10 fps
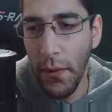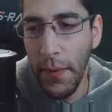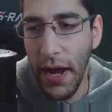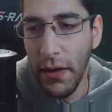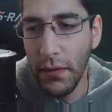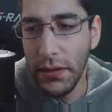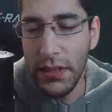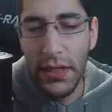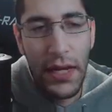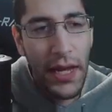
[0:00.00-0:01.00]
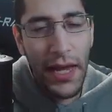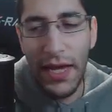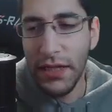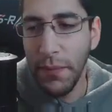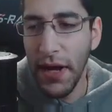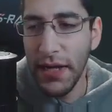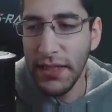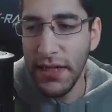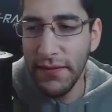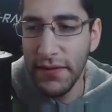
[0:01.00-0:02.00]
pounds. It's
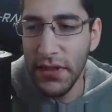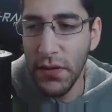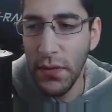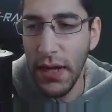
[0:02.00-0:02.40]
positive, so